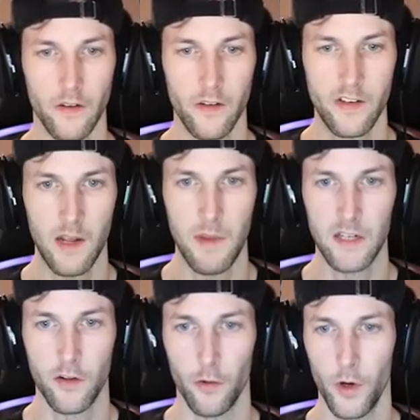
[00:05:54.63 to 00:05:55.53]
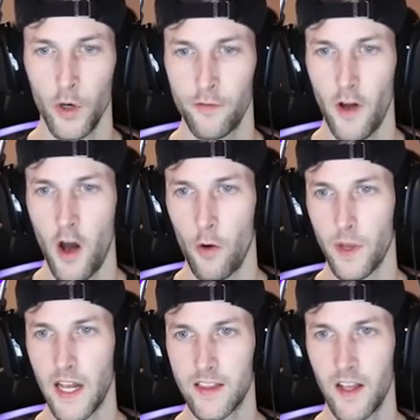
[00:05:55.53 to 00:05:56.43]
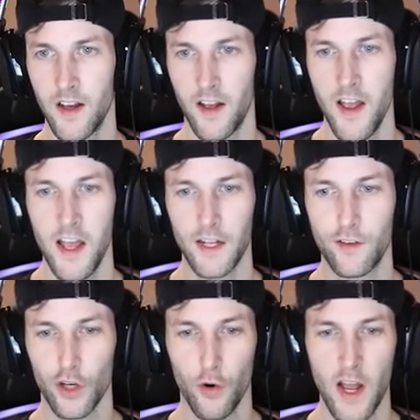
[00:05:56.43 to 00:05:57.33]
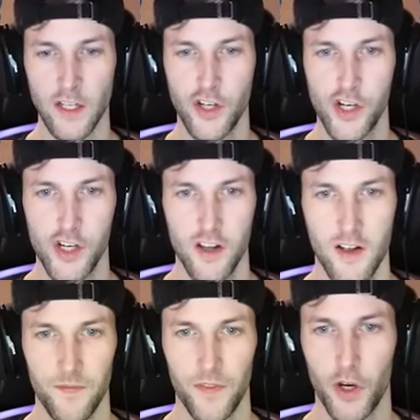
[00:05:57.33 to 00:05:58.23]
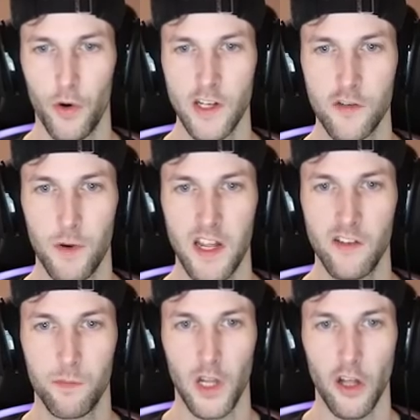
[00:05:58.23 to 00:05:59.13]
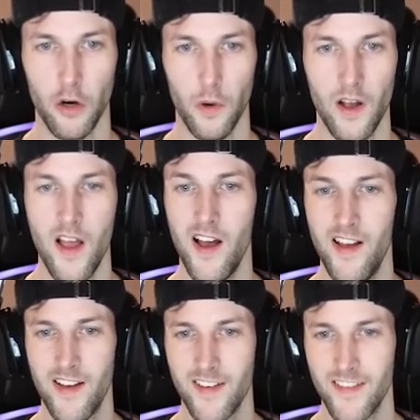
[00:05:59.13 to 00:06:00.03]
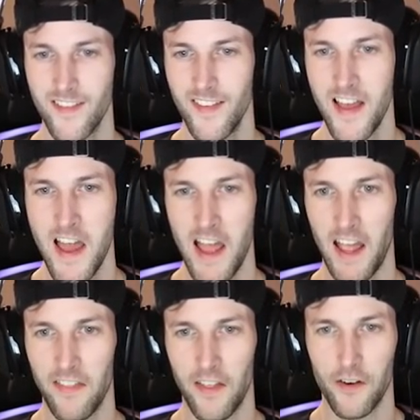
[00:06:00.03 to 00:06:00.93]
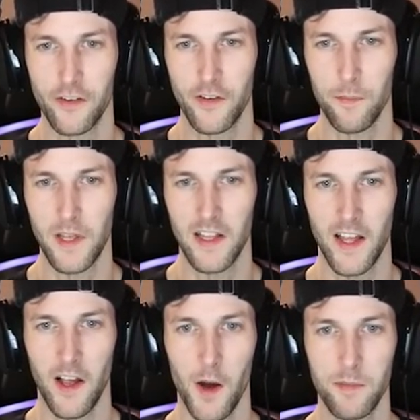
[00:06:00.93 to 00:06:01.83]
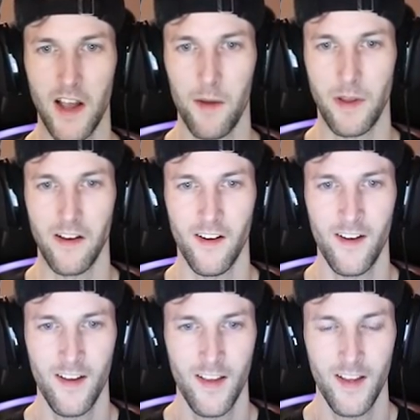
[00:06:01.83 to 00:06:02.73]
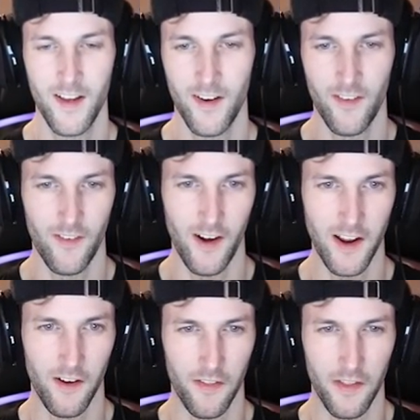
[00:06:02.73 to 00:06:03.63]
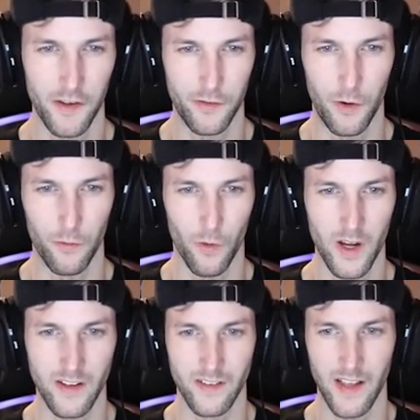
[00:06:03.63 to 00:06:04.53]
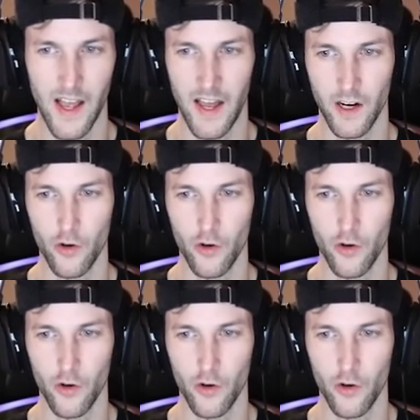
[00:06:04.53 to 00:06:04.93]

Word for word: Does this take me out to the roof? Oh, we got it's the Grinch. The Grinch, but he's blue. And then there's something like up top here, right on this roof. What is that? A